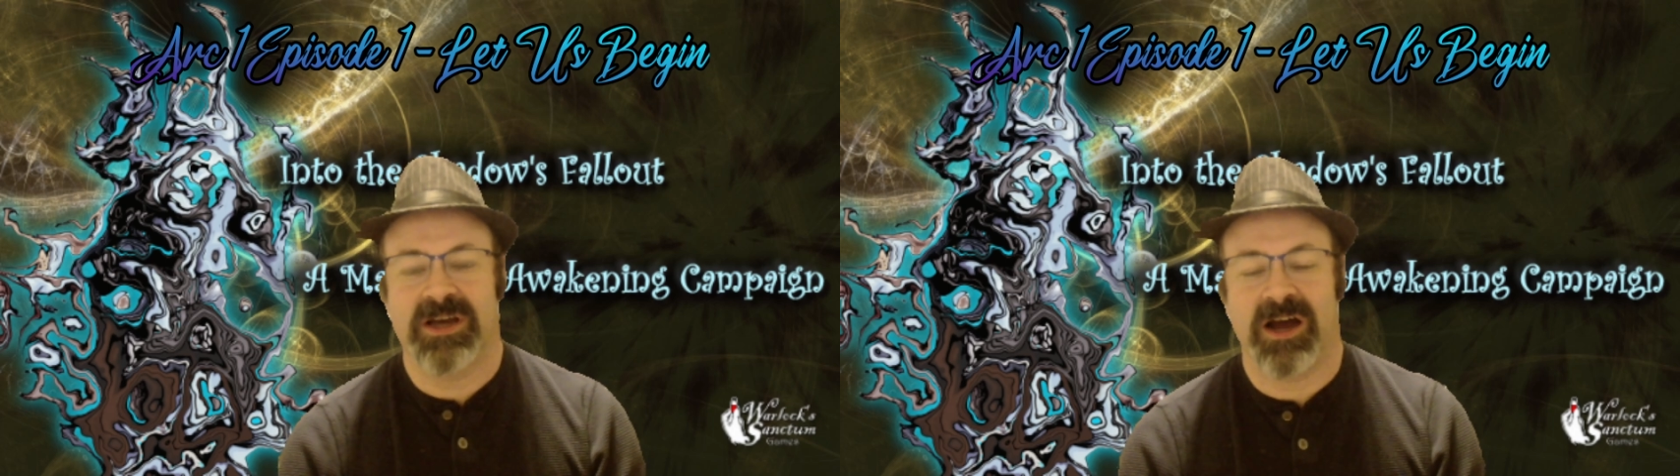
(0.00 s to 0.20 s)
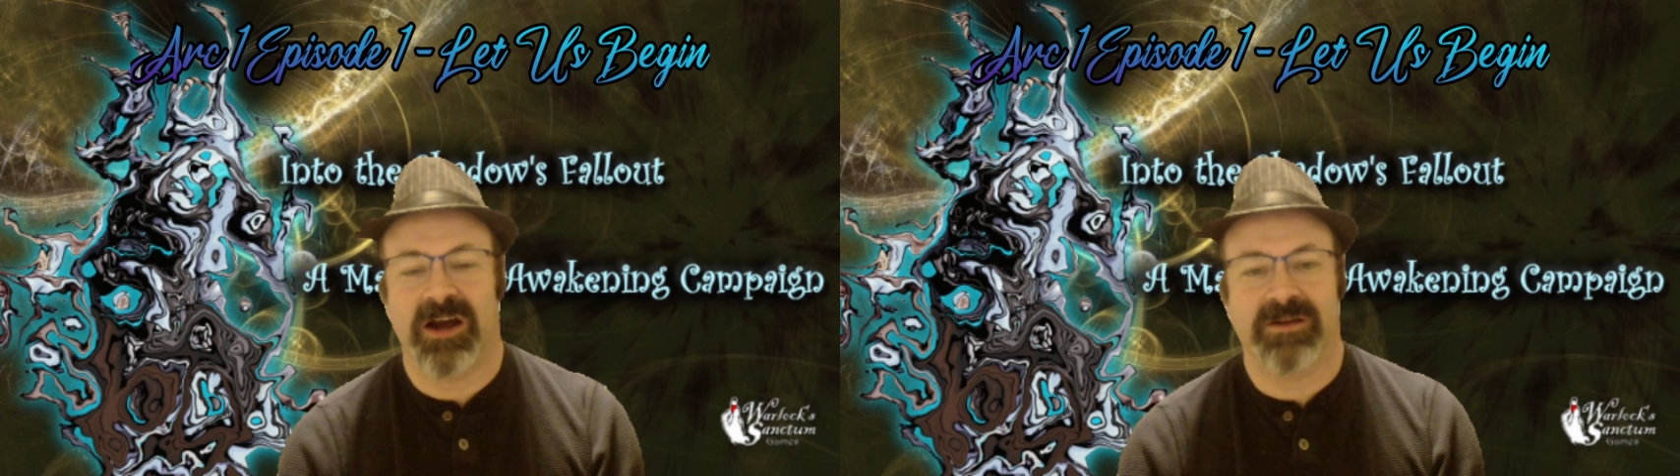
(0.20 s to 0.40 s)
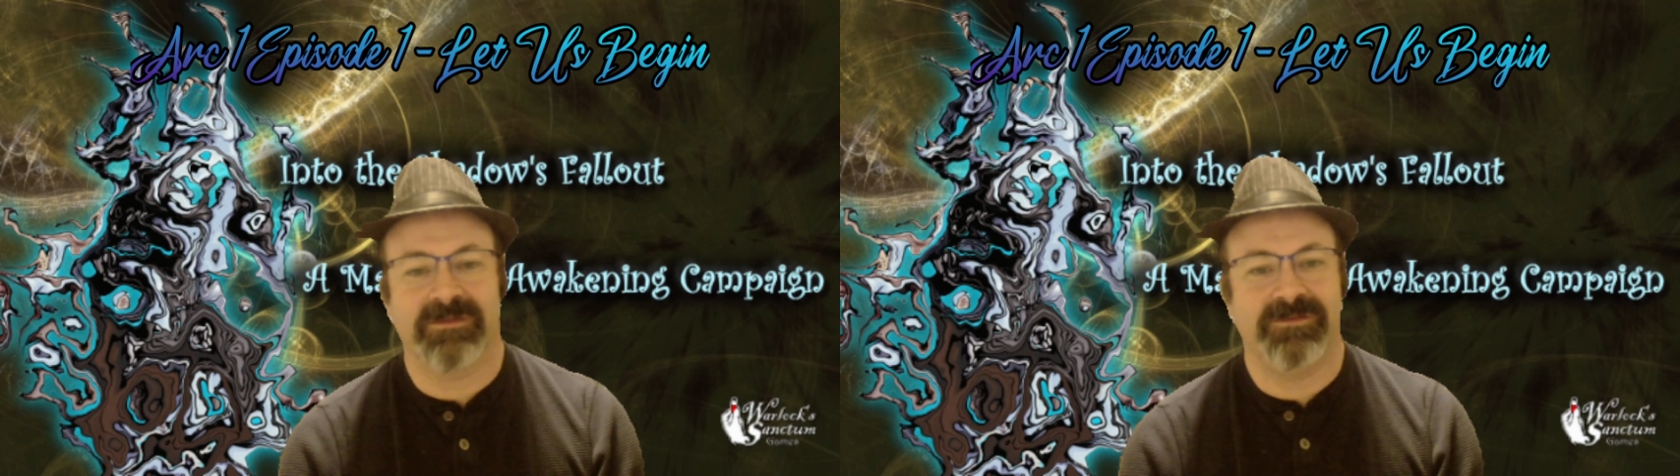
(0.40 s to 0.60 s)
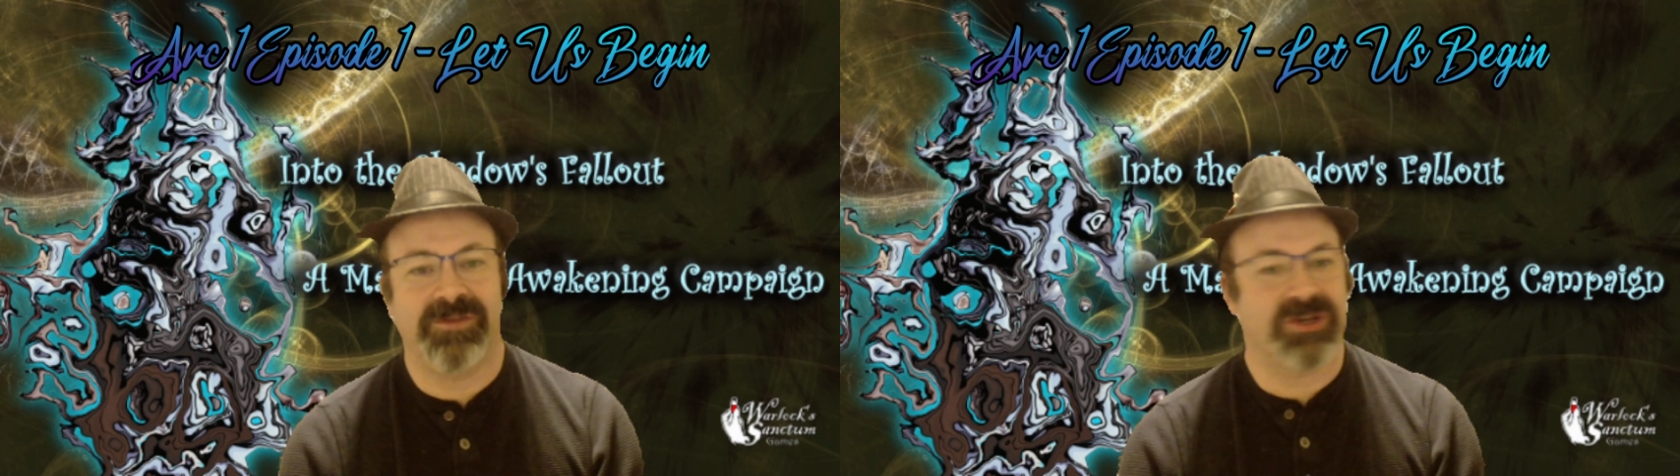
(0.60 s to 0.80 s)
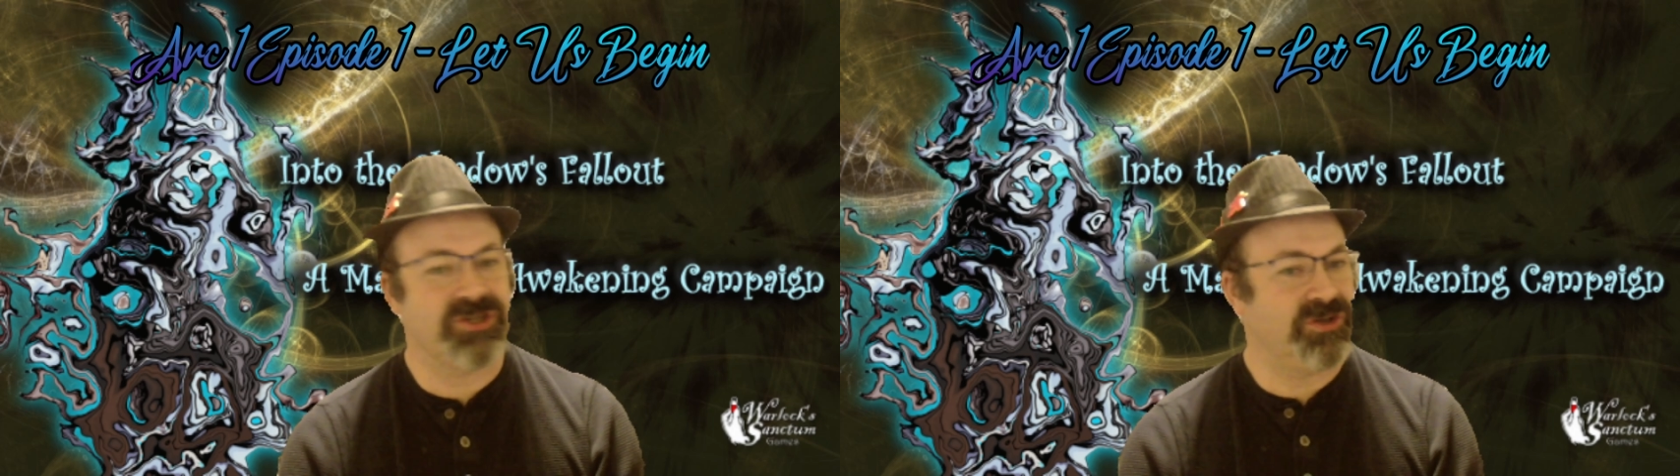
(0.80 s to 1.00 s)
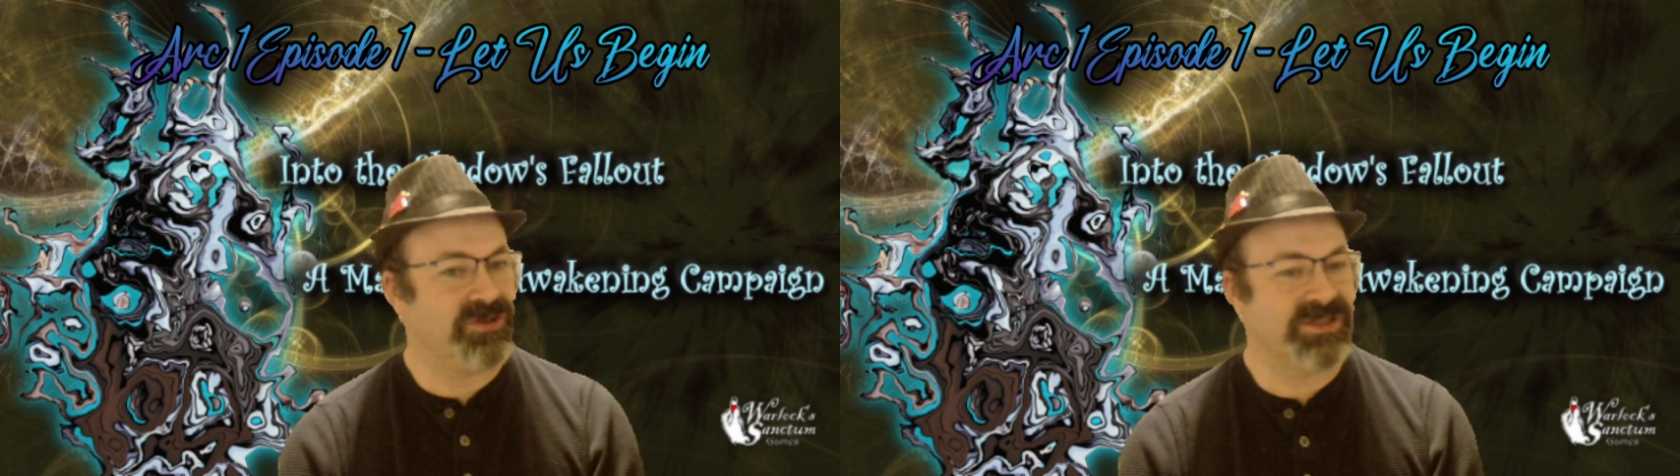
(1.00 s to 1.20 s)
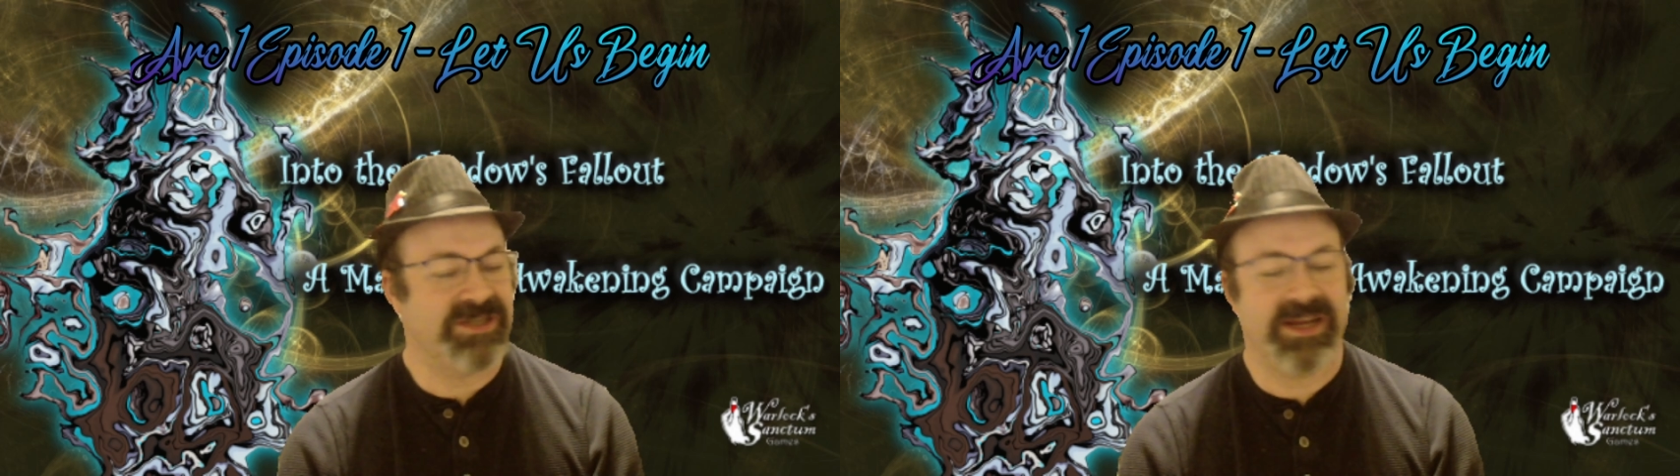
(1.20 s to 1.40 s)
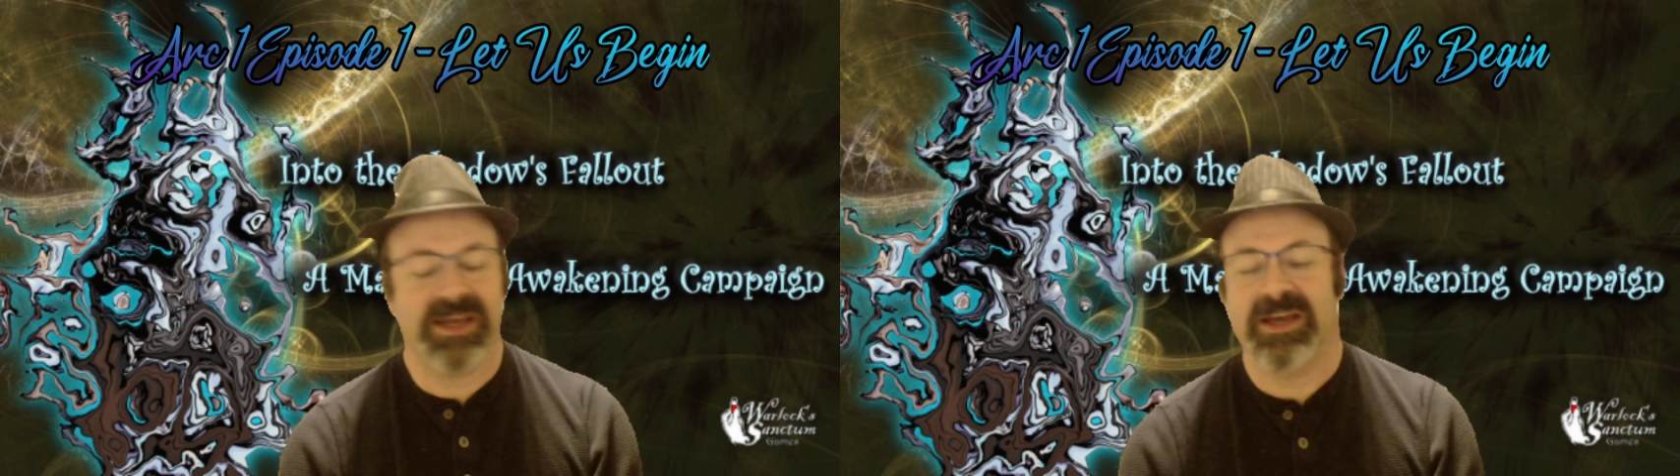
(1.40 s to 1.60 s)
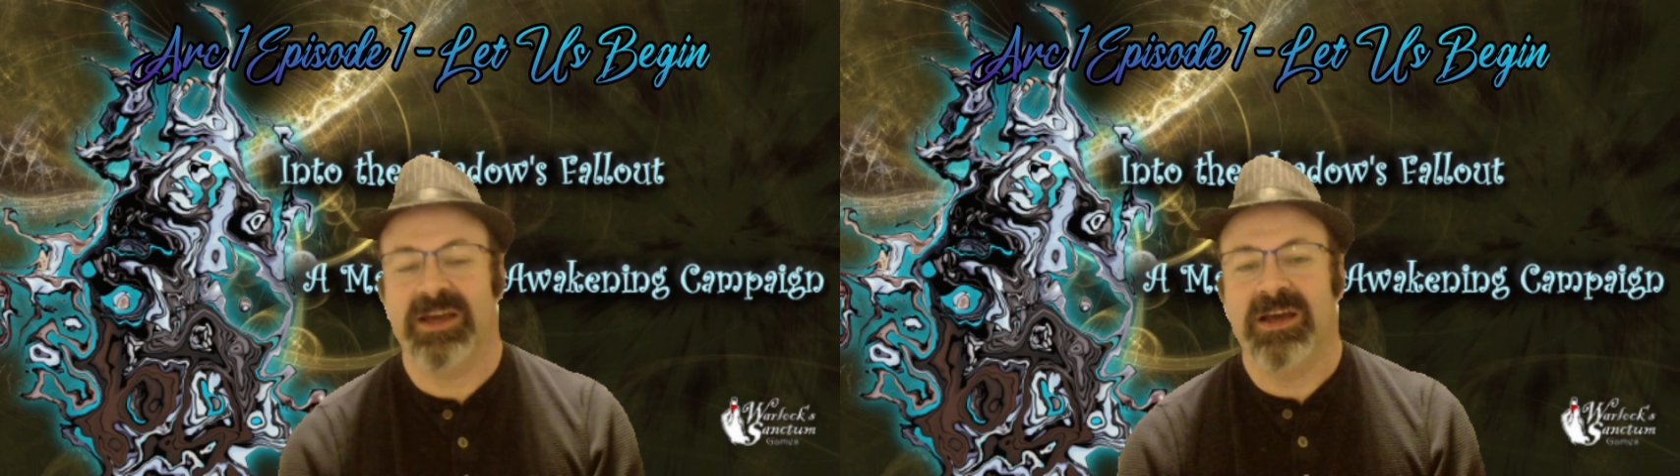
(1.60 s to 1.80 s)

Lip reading: our fictional city